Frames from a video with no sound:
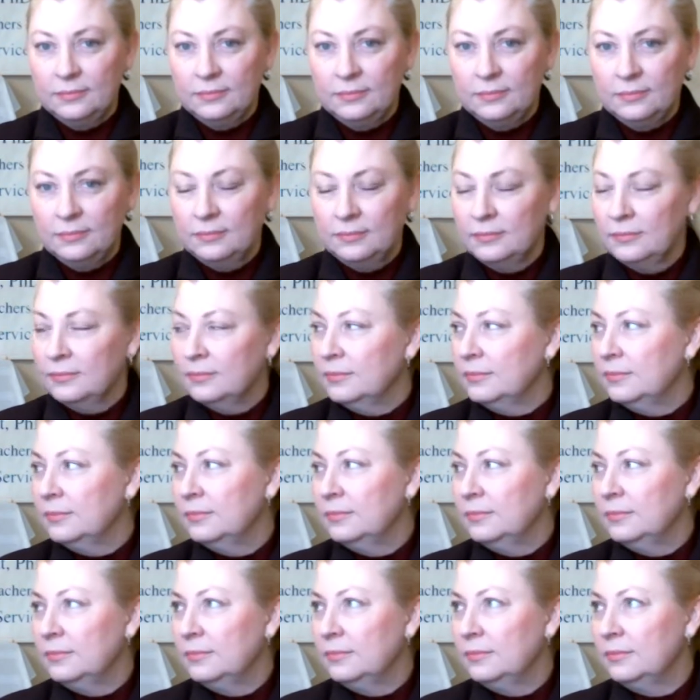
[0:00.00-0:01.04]

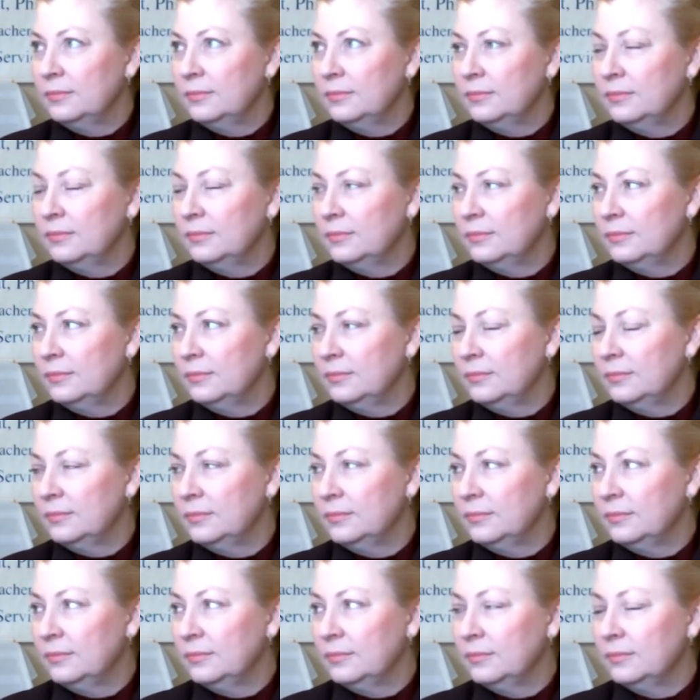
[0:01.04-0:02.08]

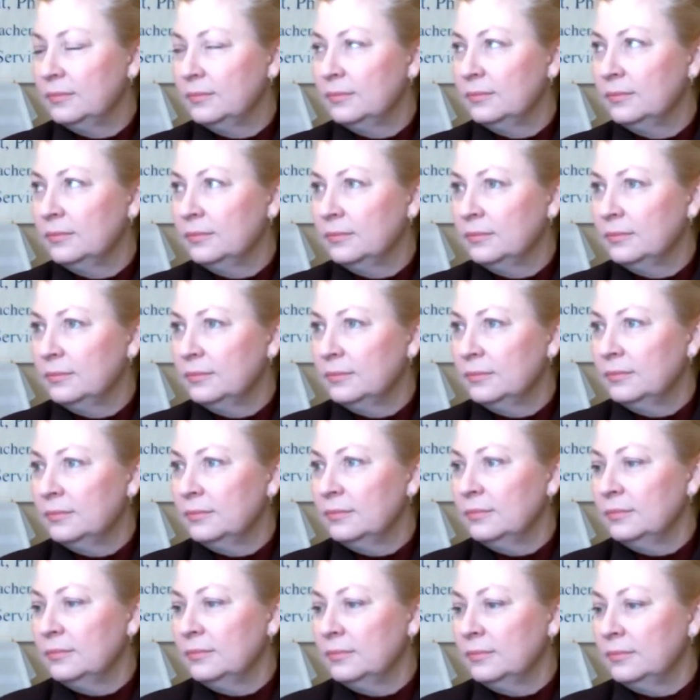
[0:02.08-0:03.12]

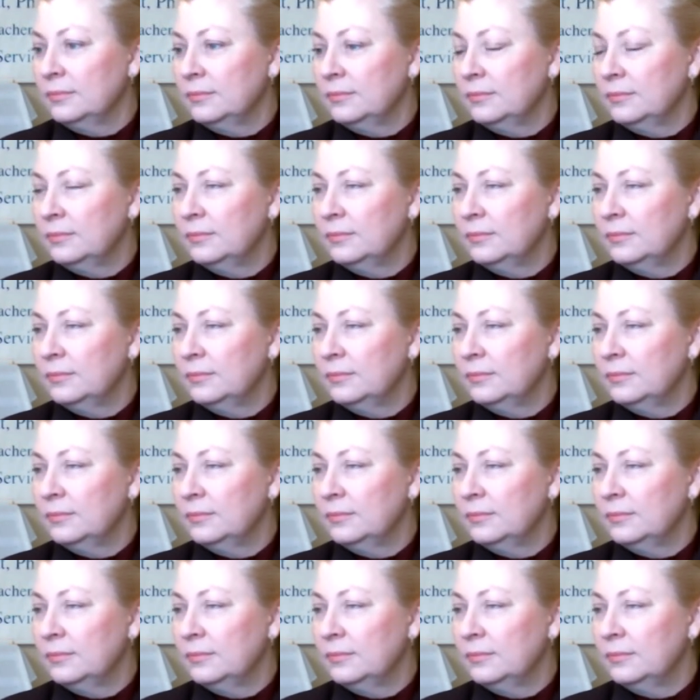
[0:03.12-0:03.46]
No words are spoken by the person on screen.